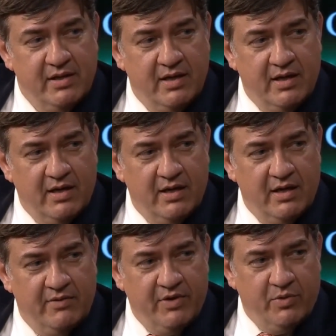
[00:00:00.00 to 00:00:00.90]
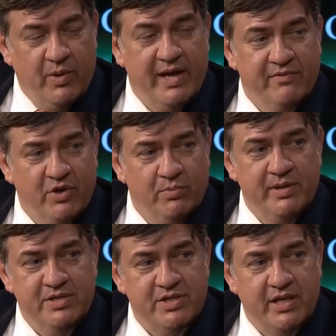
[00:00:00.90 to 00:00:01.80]
of a rate of
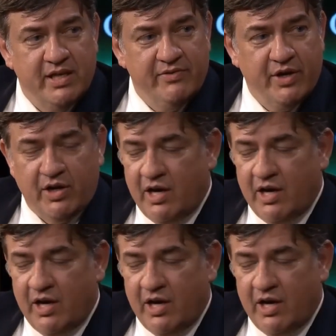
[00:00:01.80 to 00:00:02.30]
obesity in their